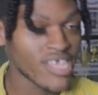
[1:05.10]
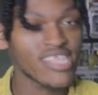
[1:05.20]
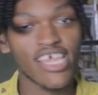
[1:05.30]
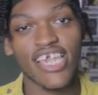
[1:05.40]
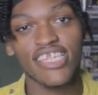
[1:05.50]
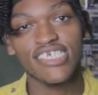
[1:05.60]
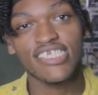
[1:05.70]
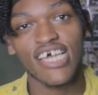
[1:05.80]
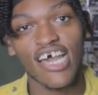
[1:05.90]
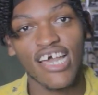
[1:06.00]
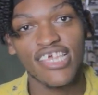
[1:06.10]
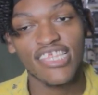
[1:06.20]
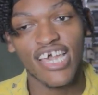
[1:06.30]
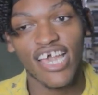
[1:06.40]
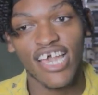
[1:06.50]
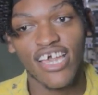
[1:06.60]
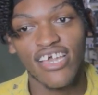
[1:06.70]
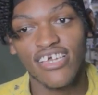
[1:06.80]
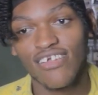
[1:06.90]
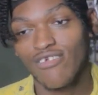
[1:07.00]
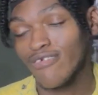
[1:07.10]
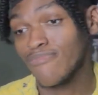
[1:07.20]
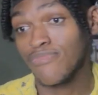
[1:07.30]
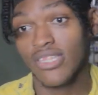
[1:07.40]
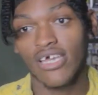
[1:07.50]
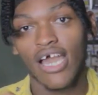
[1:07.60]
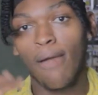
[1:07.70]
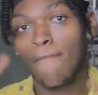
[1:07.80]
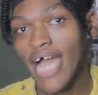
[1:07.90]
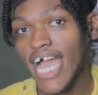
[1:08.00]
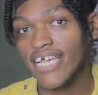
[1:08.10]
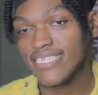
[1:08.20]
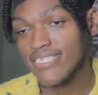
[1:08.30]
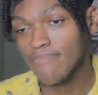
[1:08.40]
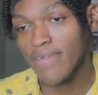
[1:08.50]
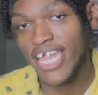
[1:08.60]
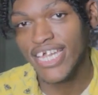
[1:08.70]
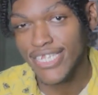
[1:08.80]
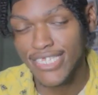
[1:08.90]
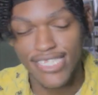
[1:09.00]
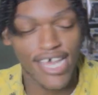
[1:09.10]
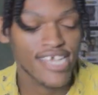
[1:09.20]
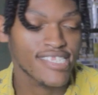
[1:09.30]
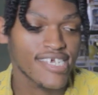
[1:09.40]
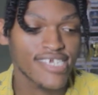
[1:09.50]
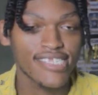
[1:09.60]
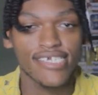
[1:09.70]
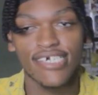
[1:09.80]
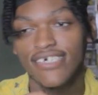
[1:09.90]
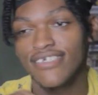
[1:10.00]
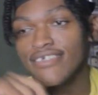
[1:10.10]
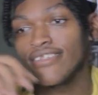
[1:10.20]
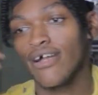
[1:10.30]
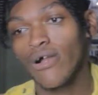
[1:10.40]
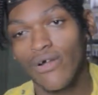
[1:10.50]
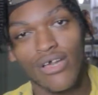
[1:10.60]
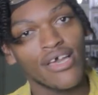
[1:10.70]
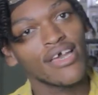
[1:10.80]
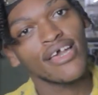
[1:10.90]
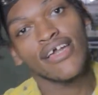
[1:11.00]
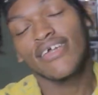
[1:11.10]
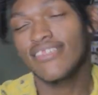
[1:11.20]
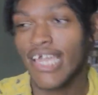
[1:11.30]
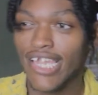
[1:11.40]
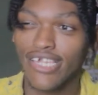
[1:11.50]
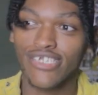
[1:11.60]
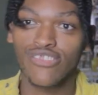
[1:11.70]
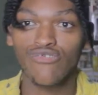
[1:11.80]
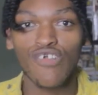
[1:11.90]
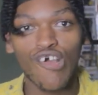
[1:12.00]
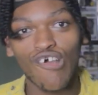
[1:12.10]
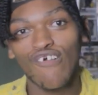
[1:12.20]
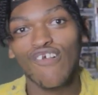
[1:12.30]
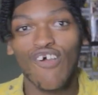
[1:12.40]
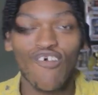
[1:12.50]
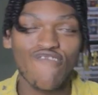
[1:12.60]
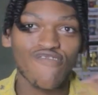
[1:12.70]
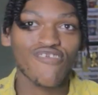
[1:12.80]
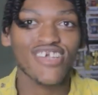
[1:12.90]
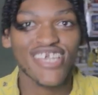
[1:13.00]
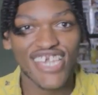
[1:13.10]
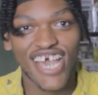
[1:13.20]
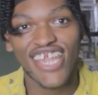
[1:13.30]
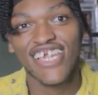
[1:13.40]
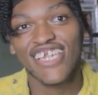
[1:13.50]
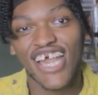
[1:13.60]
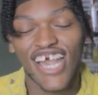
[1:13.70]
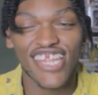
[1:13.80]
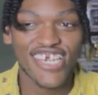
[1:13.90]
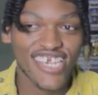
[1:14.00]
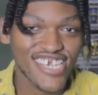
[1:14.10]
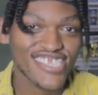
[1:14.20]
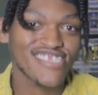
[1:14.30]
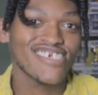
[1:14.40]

they decide that, or a masked man decides that he's gonna, you know, take control over it, yada yada. He